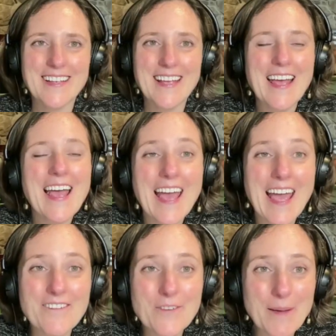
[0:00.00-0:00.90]
Hey,
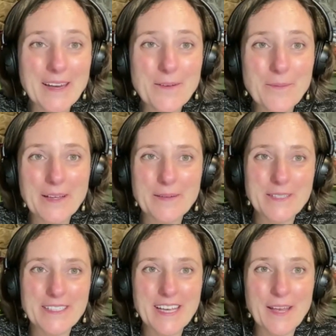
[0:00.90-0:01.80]
everybody, welcome to
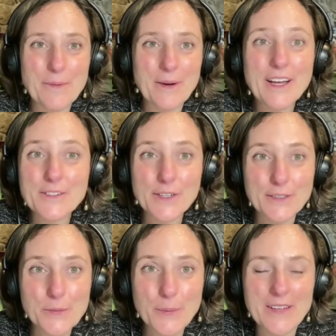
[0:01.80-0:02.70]
day
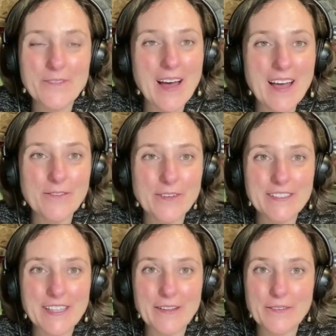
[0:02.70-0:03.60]
125
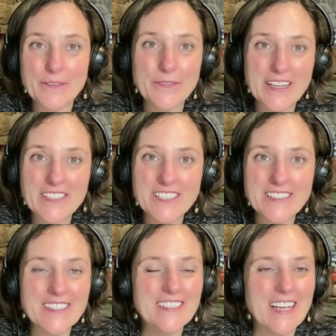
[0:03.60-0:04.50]
Reseller
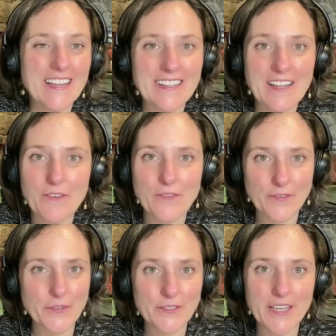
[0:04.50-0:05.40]
Reflections, a day in the life of a
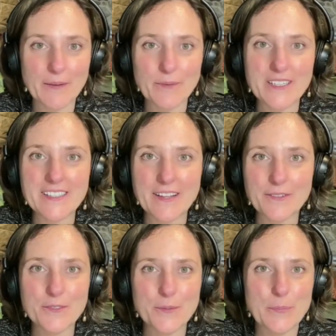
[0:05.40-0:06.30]
full time
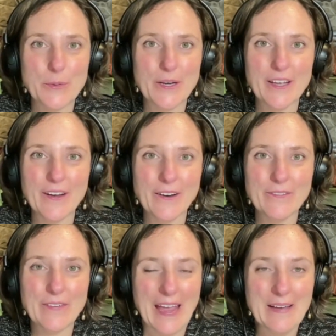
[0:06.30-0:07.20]
reseller supporting her
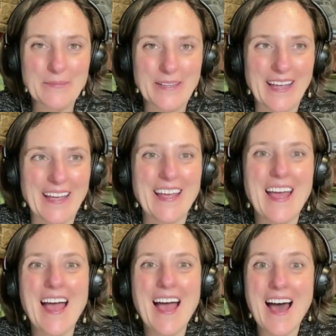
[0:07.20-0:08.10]
family.
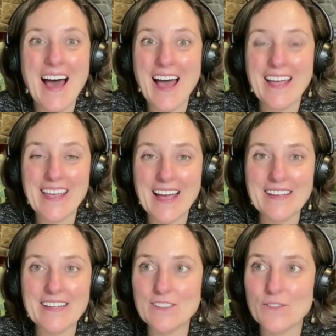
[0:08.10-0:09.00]
Yeah,
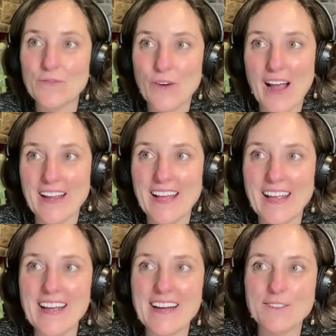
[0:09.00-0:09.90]
it's
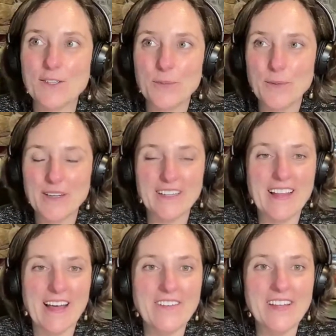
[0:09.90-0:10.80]
Friday, October
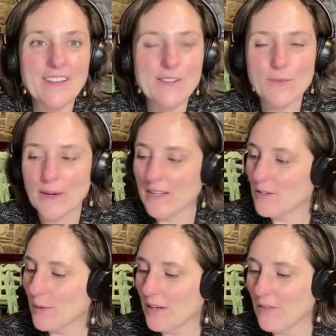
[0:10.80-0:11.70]
11th,
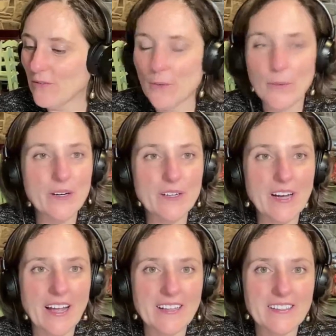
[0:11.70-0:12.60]
2024,
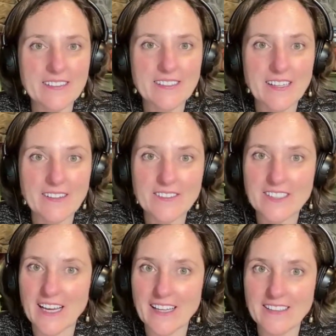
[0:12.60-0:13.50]
and it's another
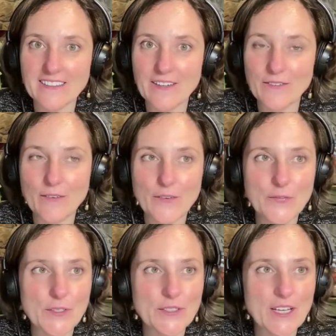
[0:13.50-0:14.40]
day in the life of a
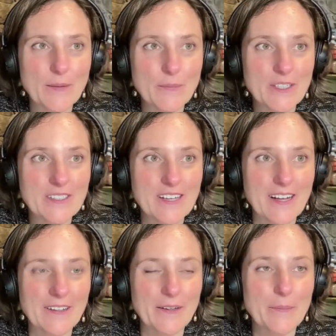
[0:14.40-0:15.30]
full time
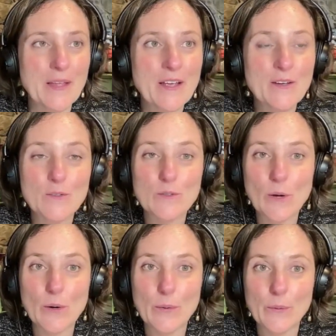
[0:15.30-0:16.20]
reseller.
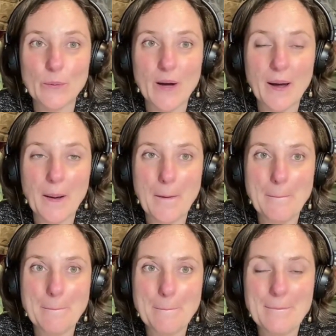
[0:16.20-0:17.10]
So,
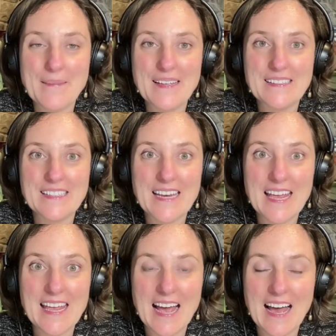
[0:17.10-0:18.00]
um,
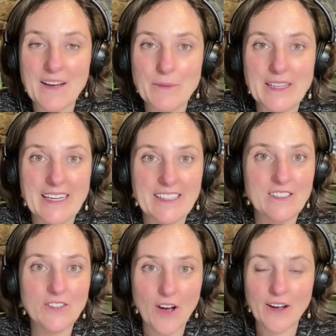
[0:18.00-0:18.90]
today I would like to
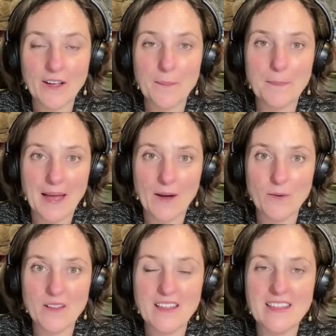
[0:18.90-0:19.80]
talk
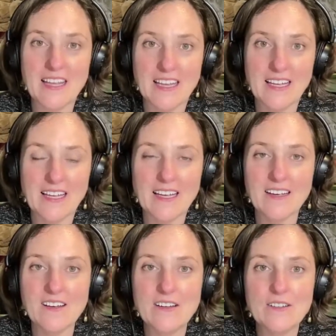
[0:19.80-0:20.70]
about
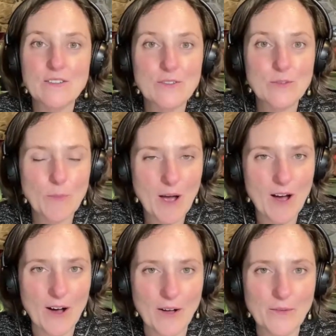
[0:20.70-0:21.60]
thinking
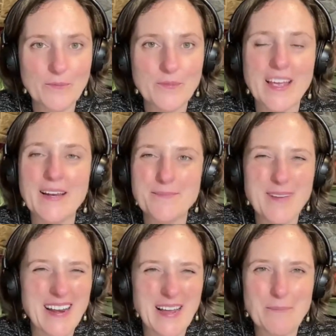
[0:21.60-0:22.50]
small, and it
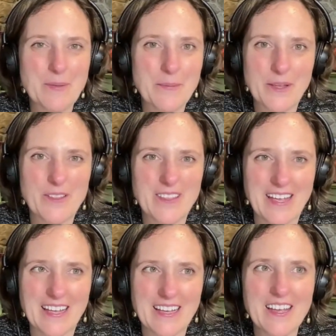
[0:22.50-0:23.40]
might not be what you
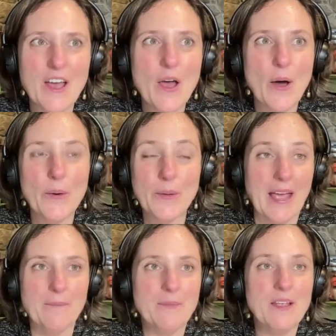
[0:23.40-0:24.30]
think.
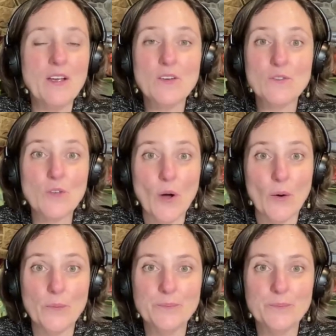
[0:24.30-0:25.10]
Okay, so